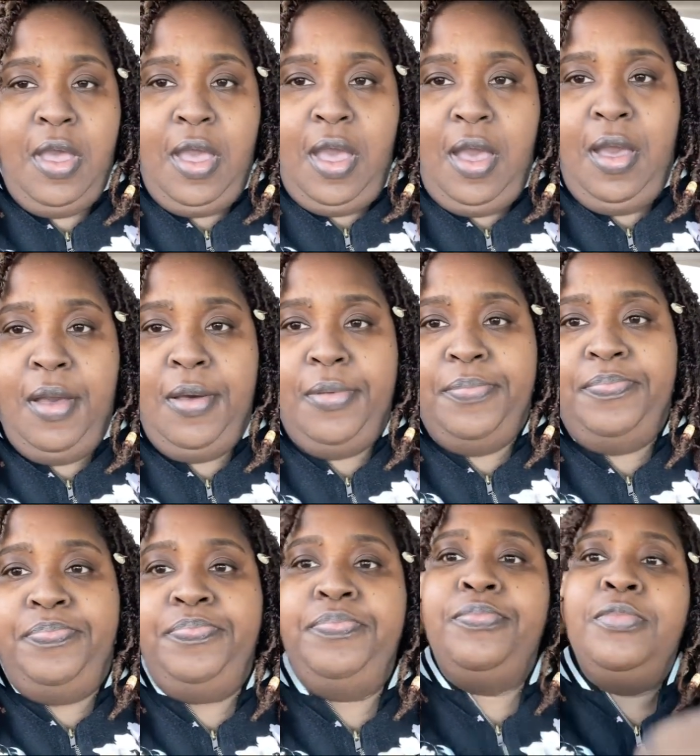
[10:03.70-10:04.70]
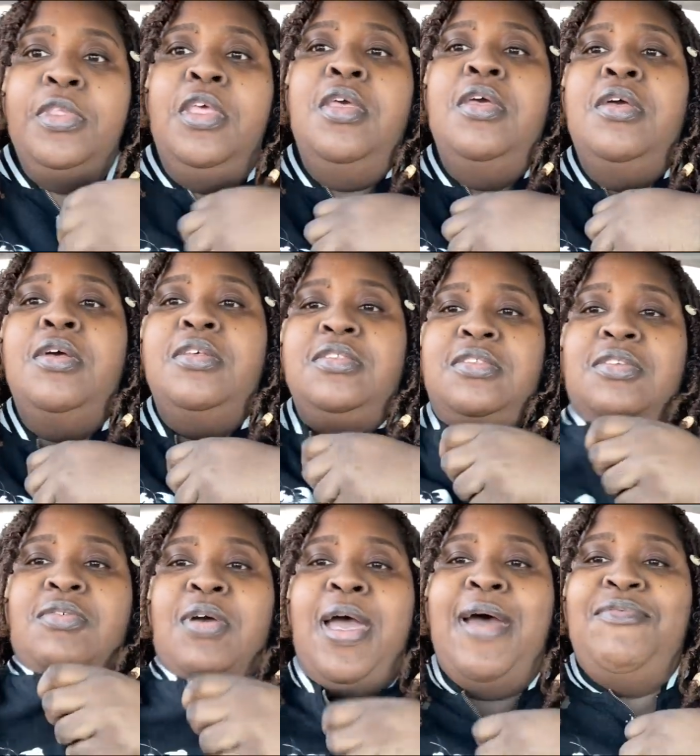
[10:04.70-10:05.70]
Um,
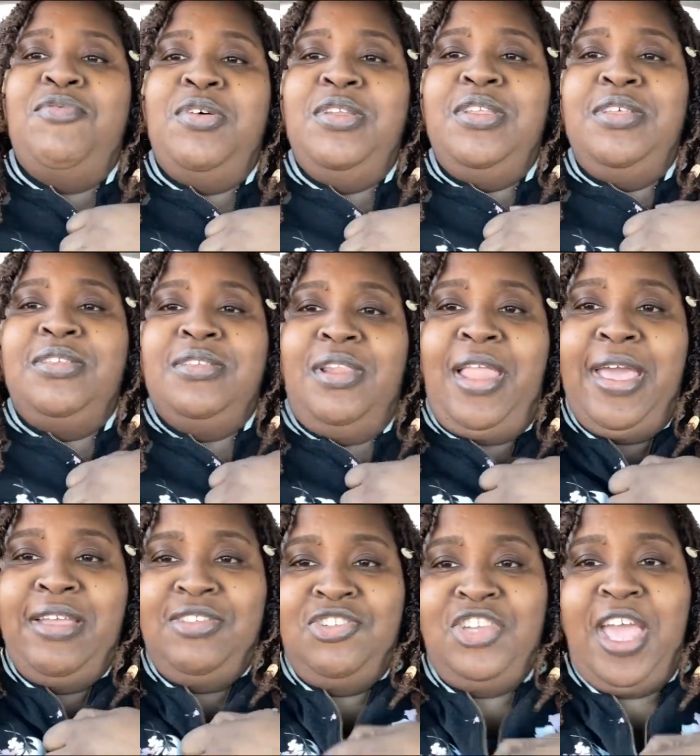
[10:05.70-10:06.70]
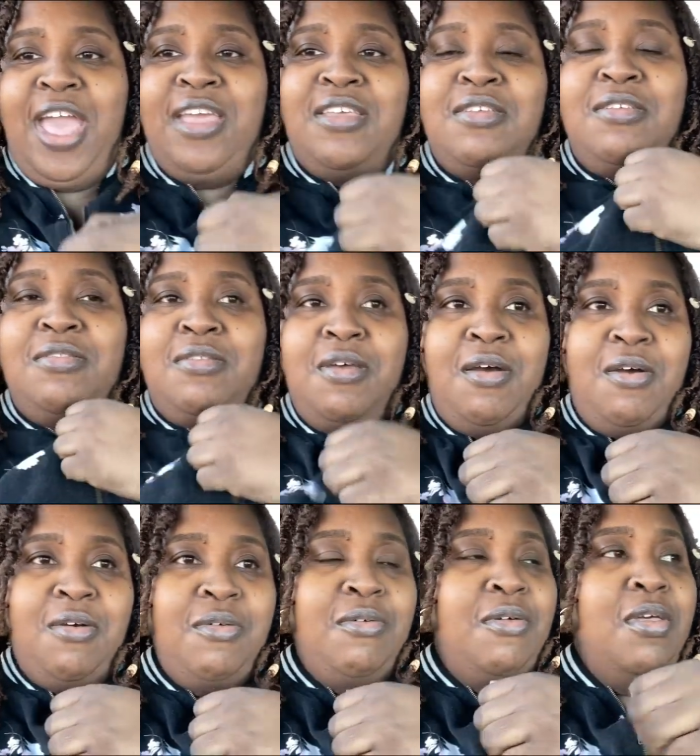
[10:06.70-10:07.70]
still have on this light jacket
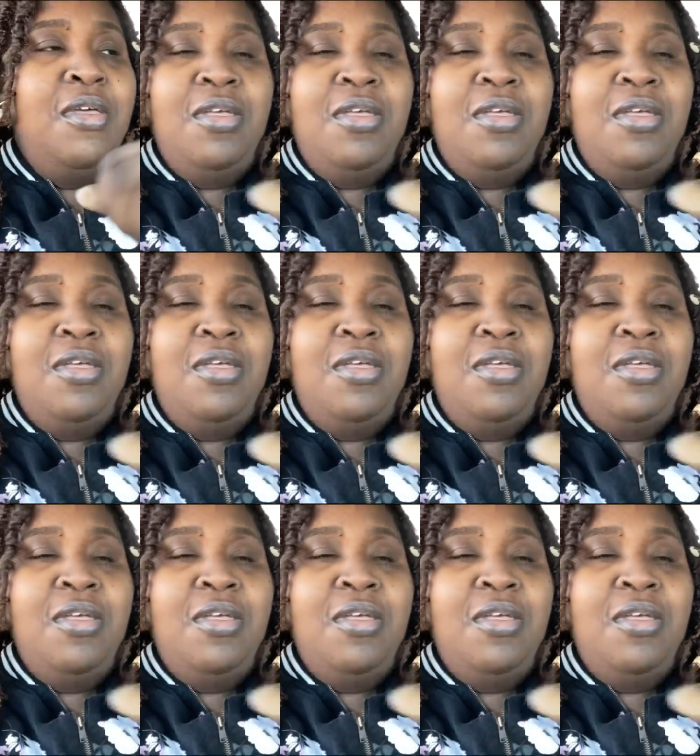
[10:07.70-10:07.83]
though.